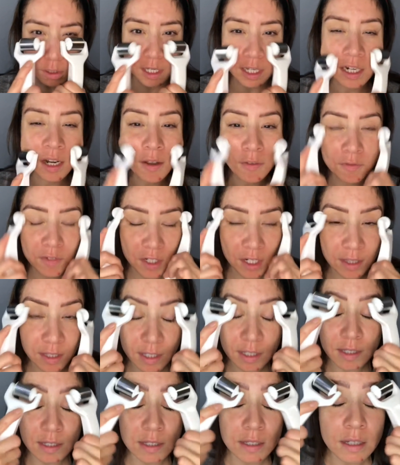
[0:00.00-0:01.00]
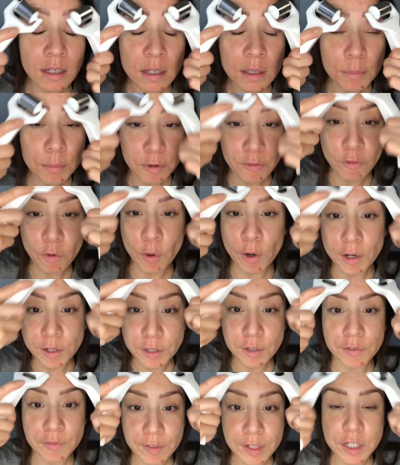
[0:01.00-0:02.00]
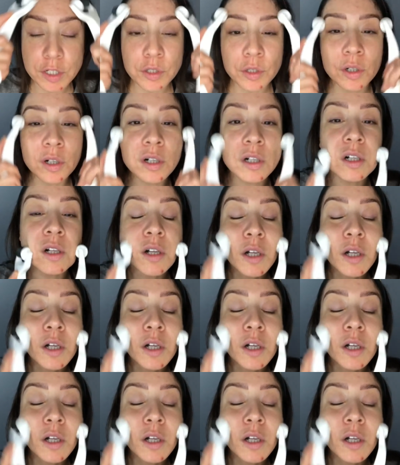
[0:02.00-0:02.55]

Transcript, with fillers: And I've done this before on your facial.